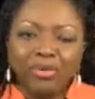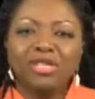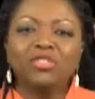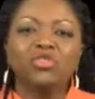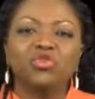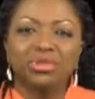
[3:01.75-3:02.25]

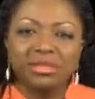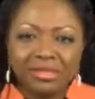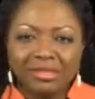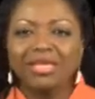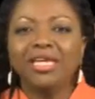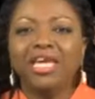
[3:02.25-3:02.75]
persons would
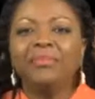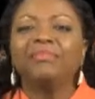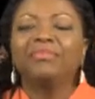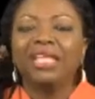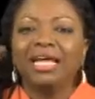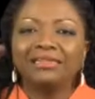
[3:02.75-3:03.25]
say
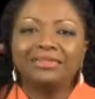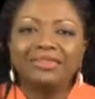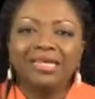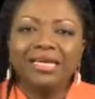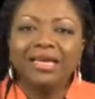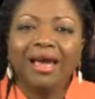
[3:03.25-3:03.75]
that
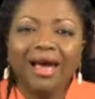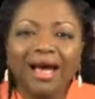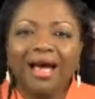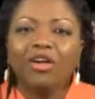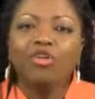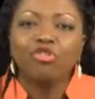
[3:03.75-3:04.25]
they
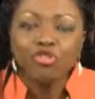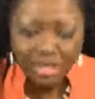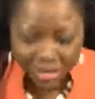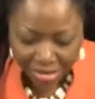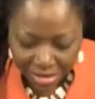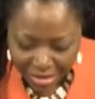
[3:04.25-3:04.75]
are
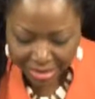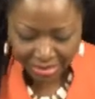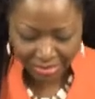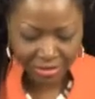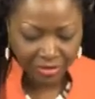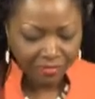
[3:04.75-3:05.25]

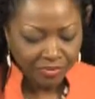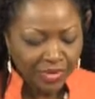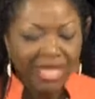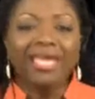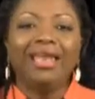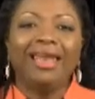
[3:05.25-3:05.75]
Christians. A
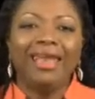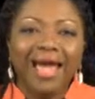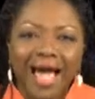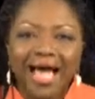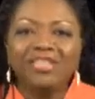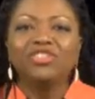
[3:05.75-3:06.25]

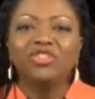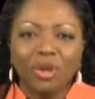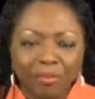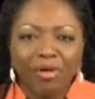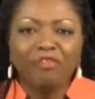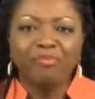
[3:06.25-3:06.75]
large
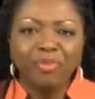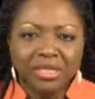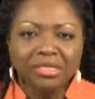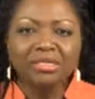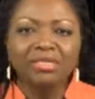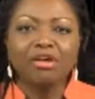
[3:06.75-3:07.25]
number of
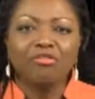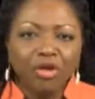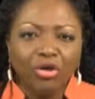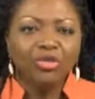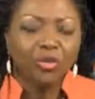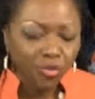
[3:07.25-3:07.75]
persons
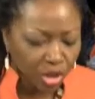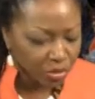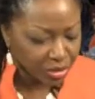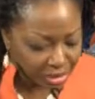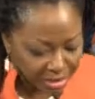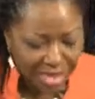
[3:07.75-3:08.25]
around the world
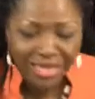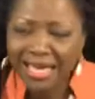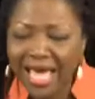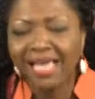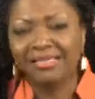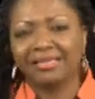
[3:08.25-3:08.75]
would say,
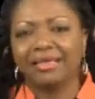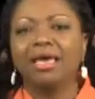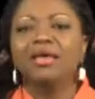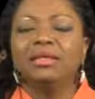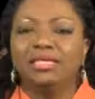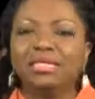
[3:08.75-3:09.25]
yes,
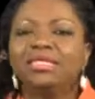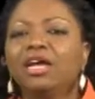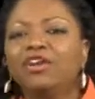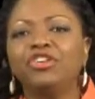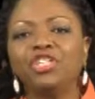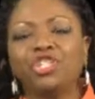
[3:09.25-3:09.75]
this is
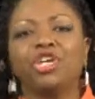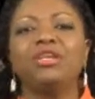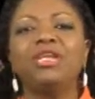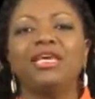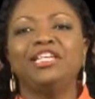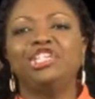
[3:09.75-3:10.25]
a
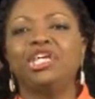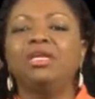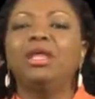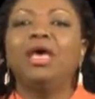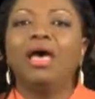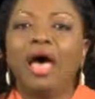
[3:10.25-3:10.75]
Christian
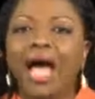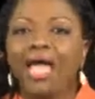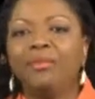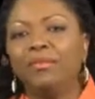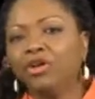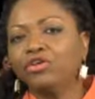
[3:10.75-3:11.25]
nation. I
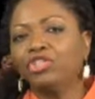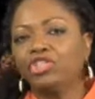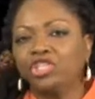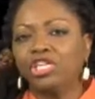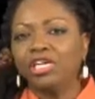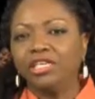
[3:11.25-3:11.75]
am a
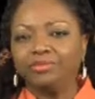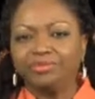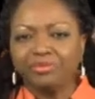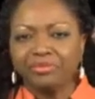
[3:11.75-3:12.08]
Christian.